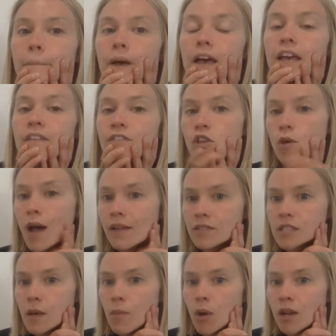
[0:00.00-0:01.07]
if you have
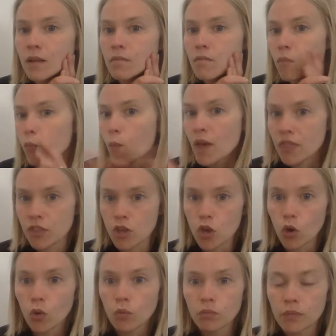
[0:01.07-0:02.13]
someone with
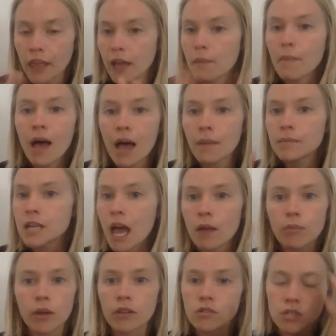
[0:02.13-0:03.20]
you, like a mom, dad,
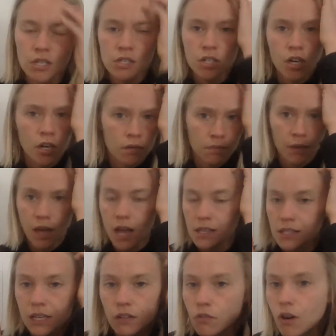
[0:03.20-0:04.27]
brother, sister,
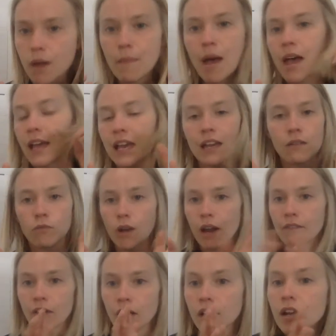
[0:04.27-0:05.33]
cousin, grandma, aunt,
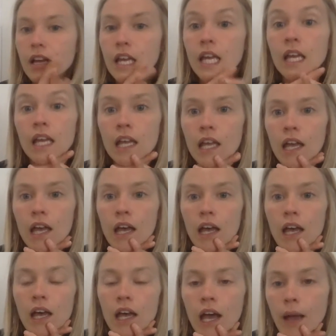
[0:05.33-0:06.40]
whatever,
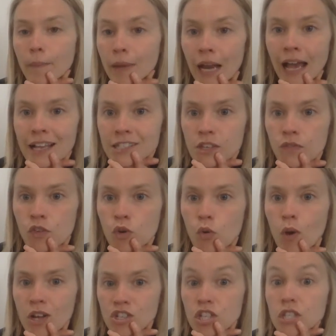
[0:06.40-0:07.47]
I'm going to ask a few
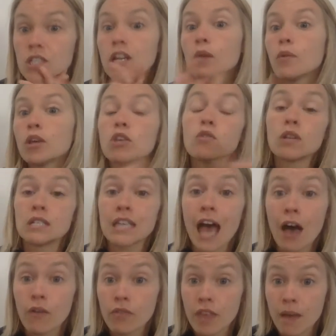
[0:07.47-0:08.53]
questions and I want you to
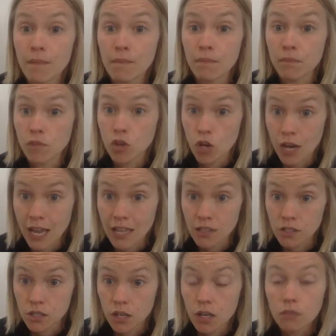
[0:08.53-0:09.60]
tell them your
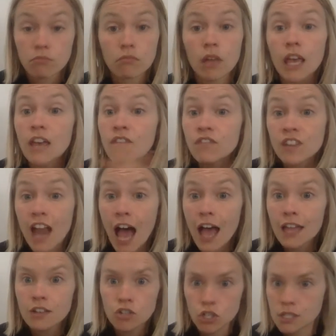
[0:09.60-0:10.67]
answer. If
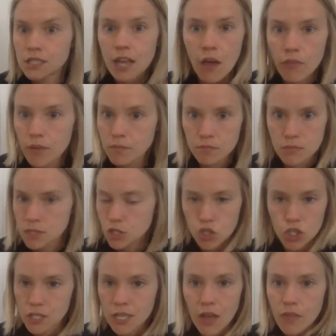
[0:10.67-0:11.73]
not, just tell
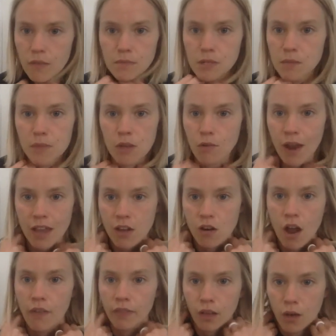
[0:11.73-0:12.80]
them to me right here
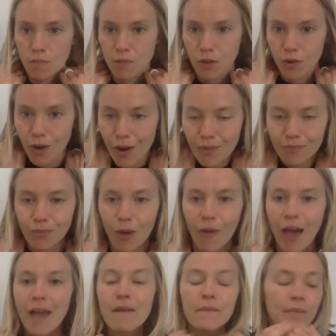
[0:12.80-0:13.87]
on the computer,
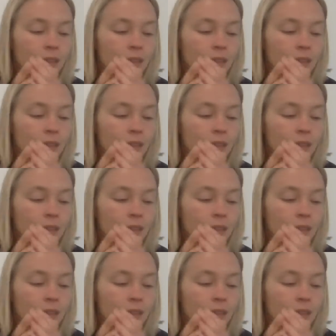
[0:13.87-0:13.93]
okay?